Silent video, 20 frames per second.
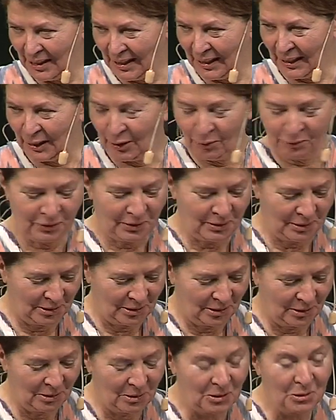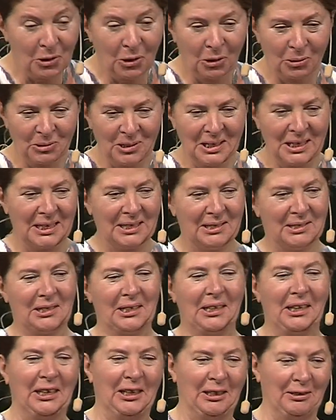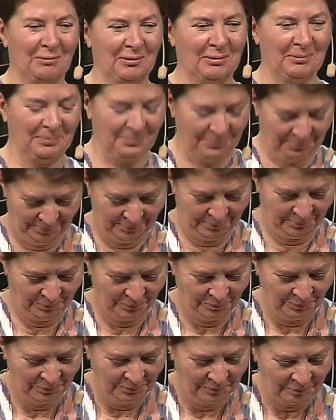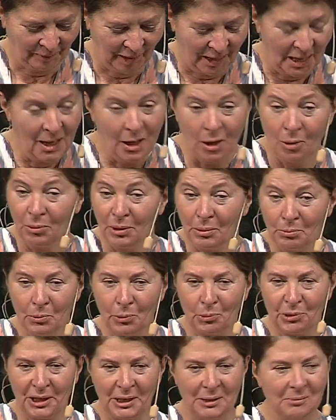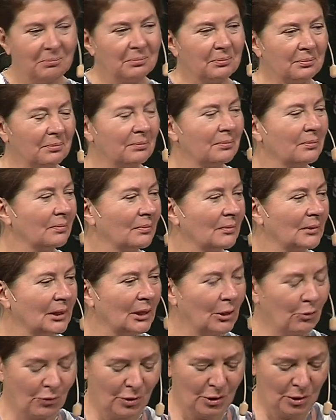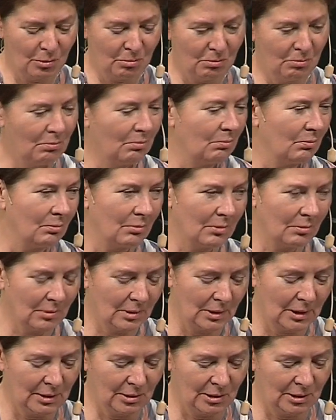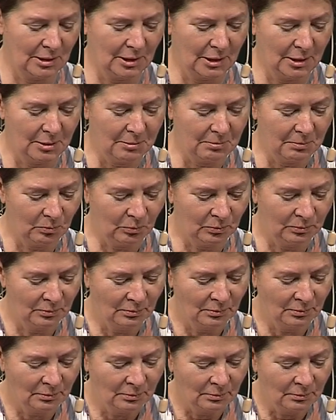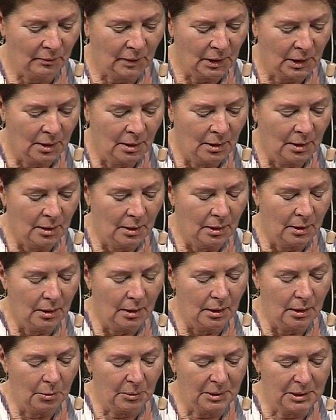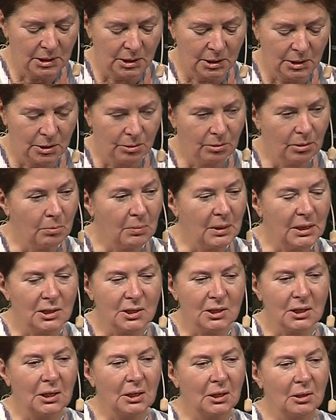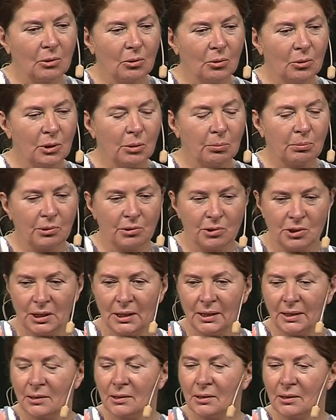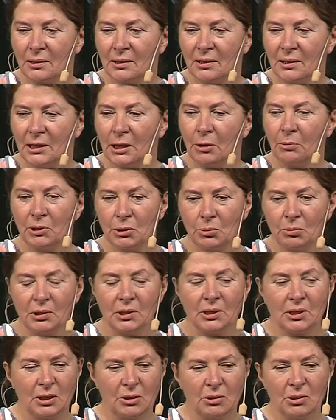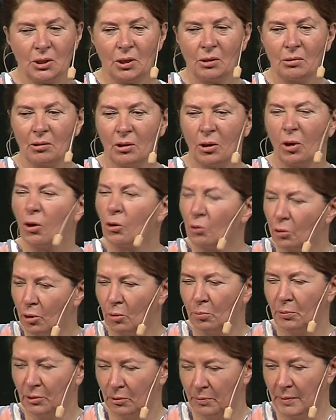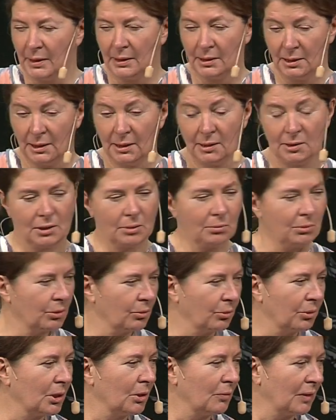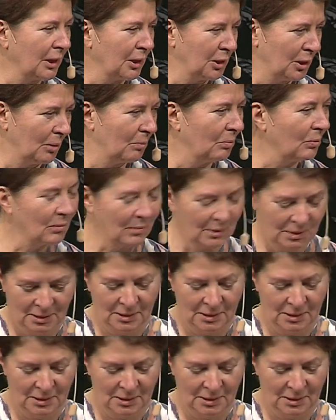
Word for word: to have not need to have. One morning, a few years ago, I went into a meeting on a project, and it was one of those horrible meetings. I'm sure you've had them